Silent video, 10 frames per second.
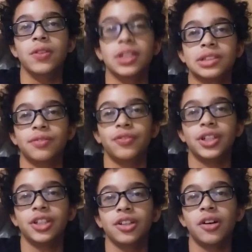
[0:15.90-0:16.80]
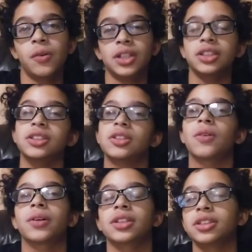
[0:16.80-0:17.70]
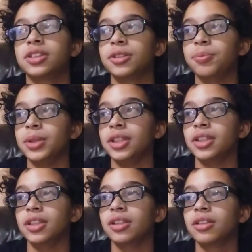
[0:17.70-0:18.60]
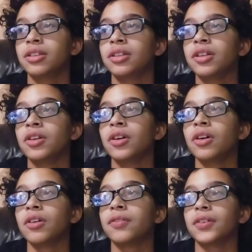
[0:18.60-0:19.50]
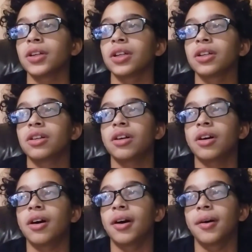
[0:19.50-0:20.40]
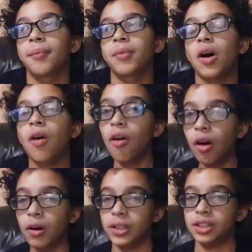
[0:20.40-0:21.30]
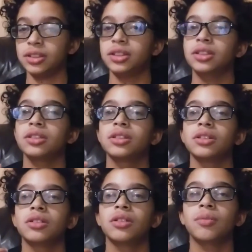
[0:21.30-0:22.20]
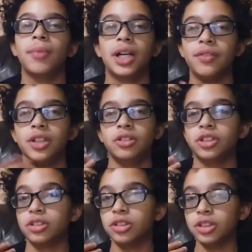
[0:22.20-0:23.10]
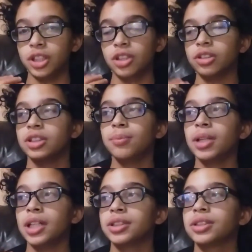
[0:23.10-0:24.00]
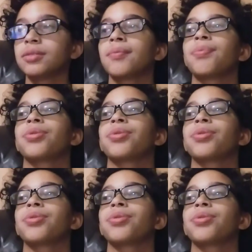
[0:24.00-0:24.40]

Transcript: this video is going to be for all audiences. My videos are usually 13 plus